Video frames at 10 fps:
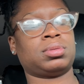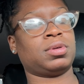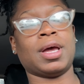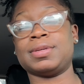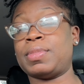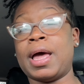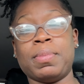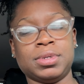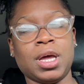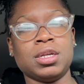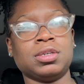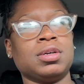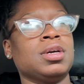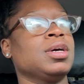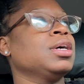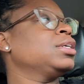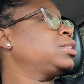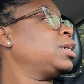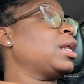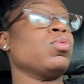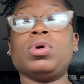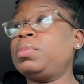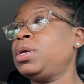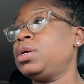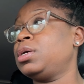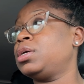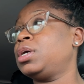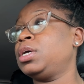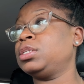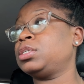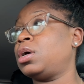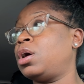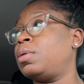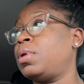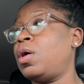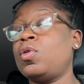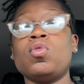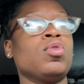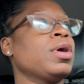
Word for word: as my appetizer, take that with me into um, Longhorn.